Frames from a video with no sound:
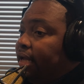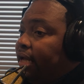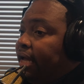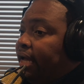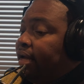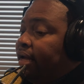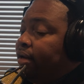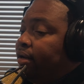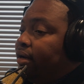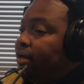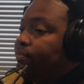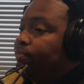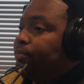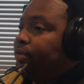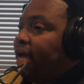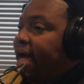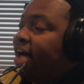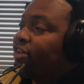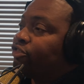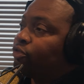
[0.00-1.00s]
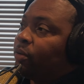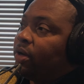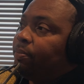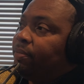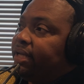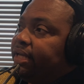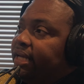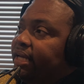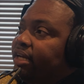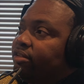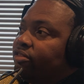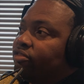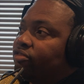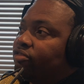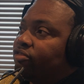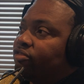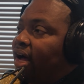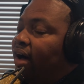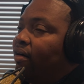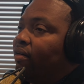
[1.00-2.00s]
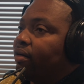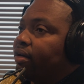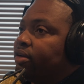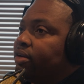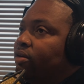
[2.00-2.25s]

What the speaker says: And as we begin to talk,